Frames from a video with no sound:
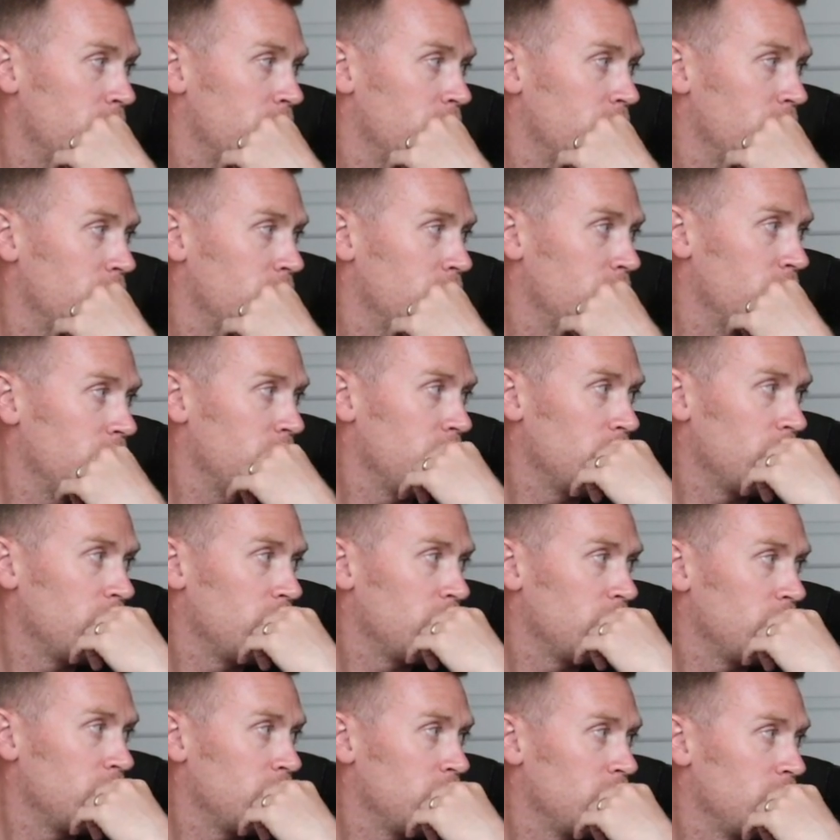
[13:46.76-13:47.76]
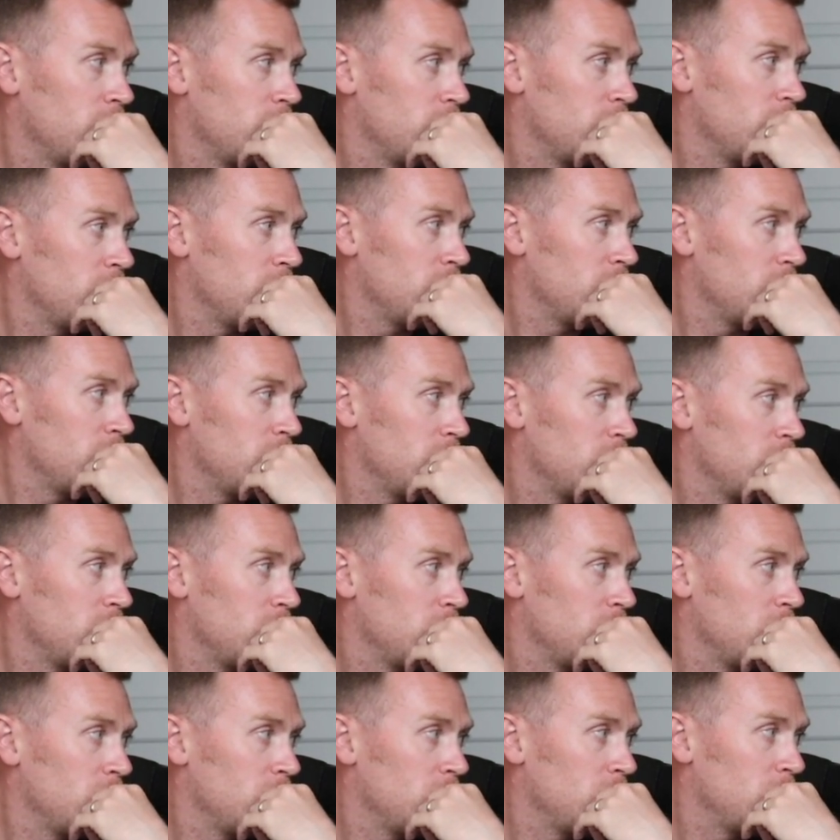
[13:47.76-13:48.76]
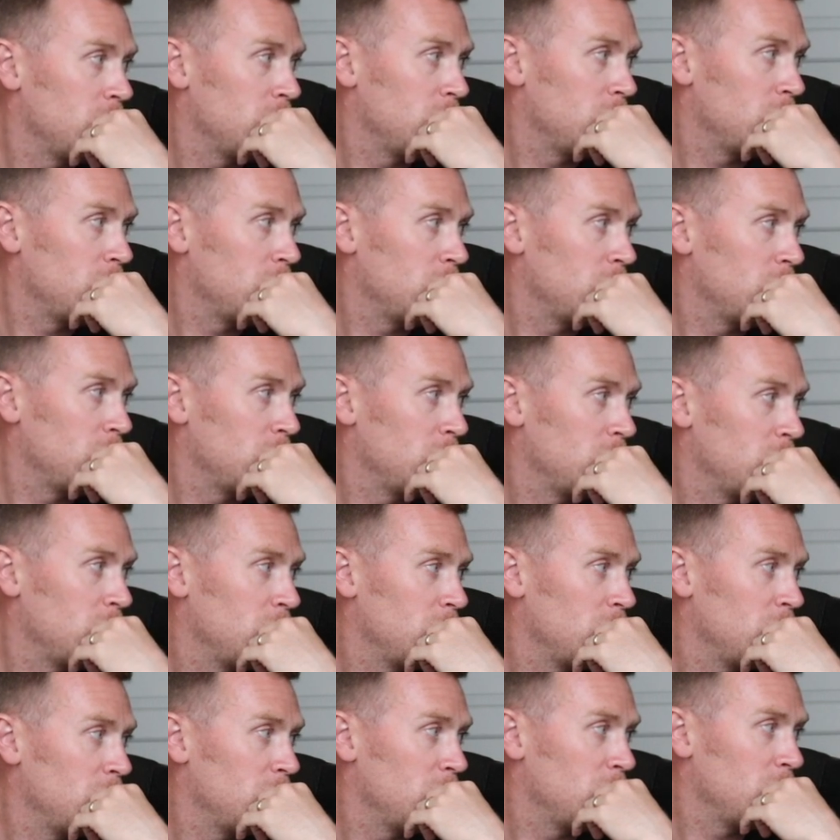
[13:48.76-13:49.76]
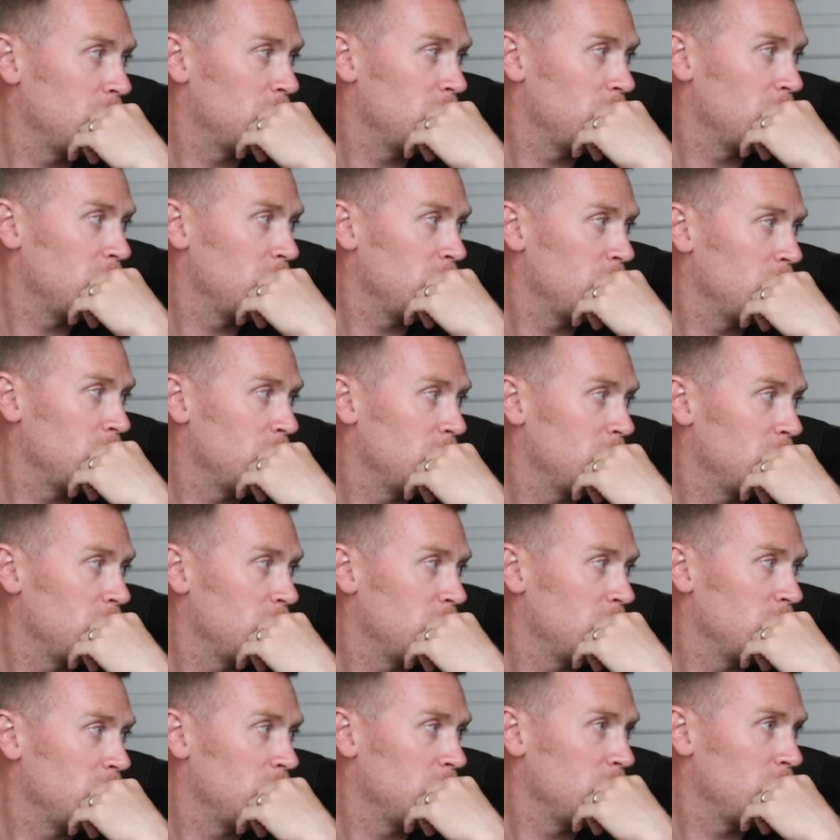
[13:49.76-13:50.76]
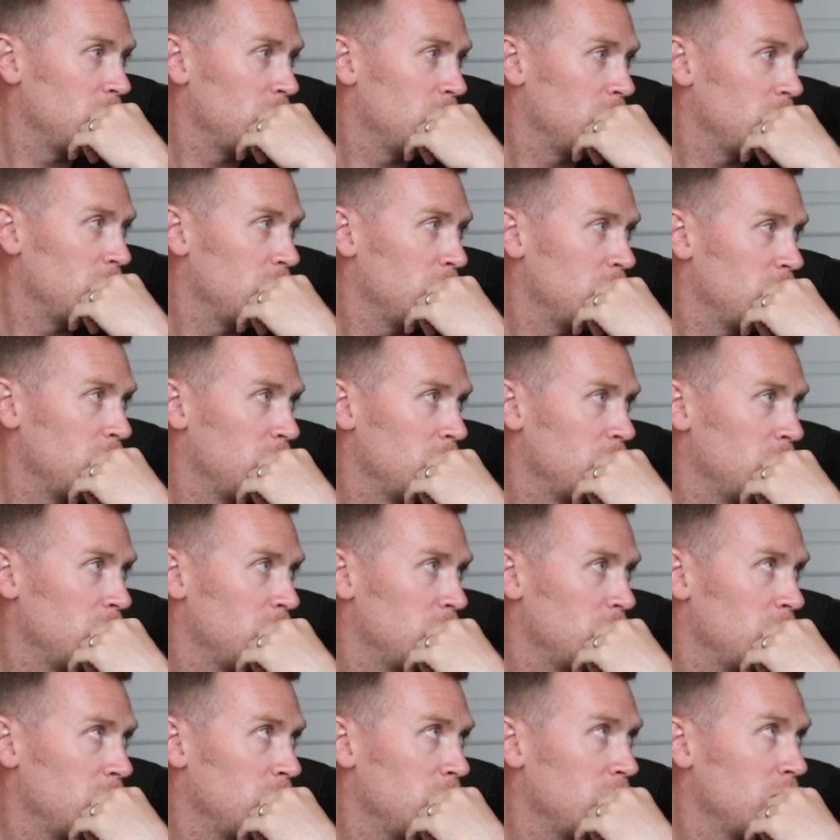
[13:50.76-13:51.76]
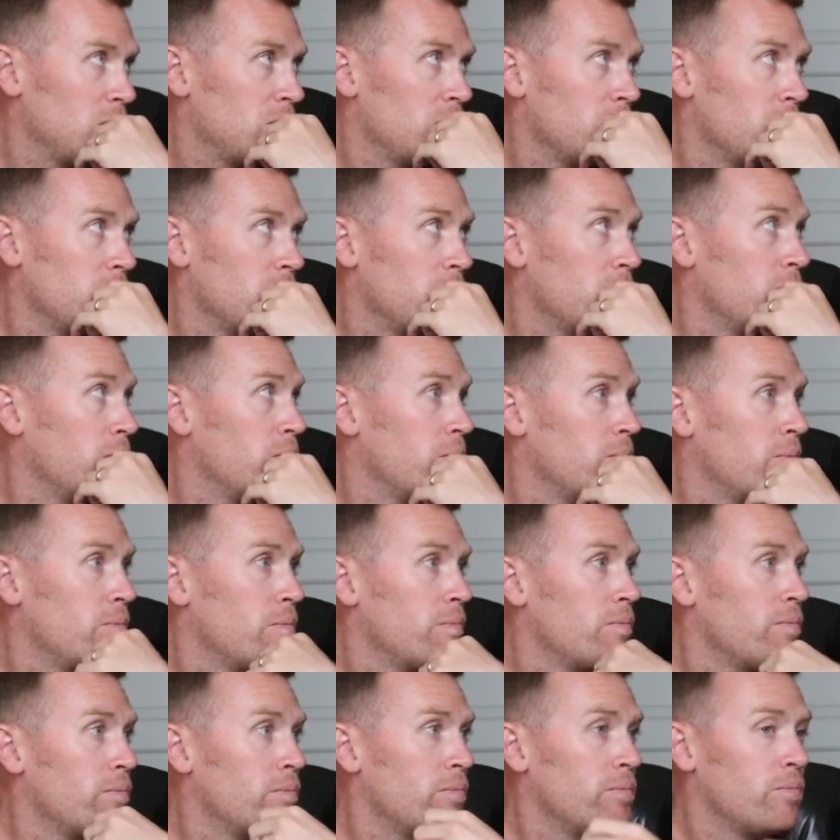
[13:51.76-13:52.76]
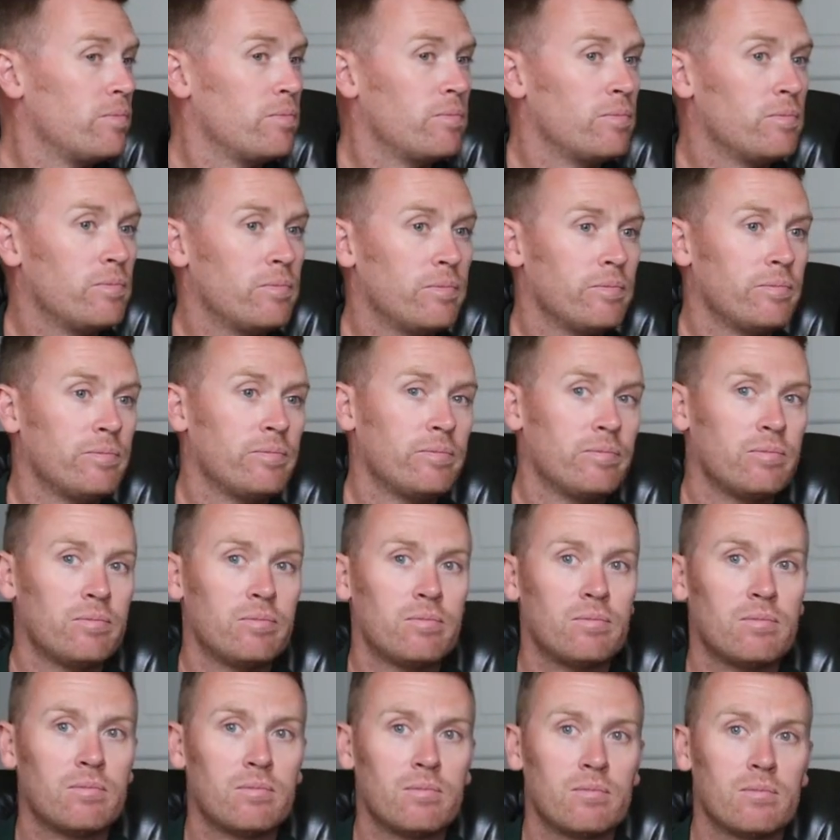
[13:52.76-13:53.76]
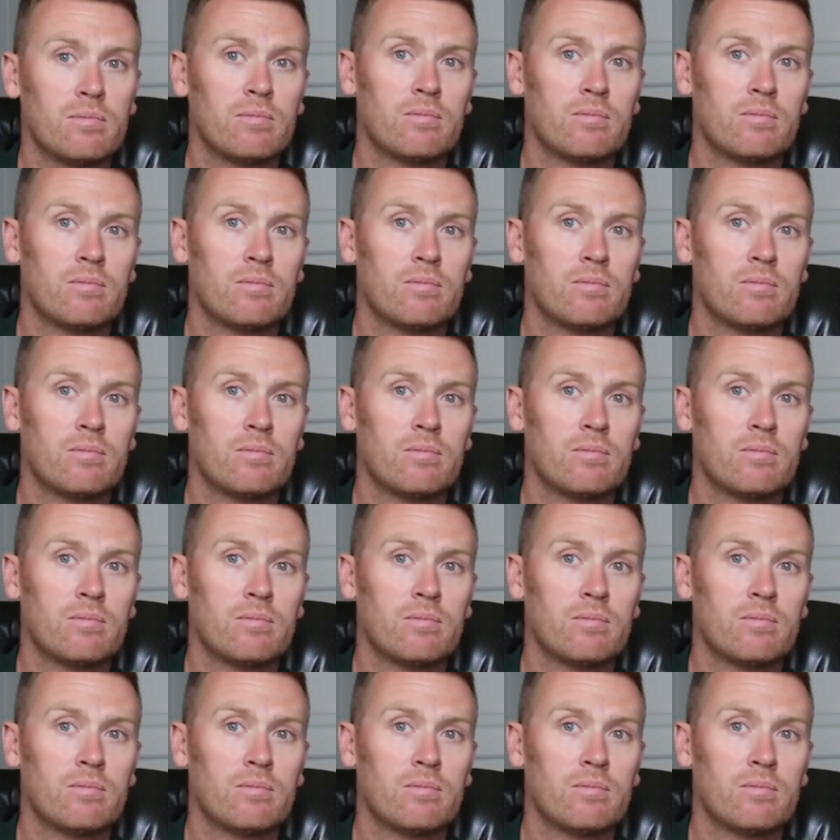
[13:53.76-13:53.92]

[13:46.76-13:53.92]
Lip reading: The person shown says nothing.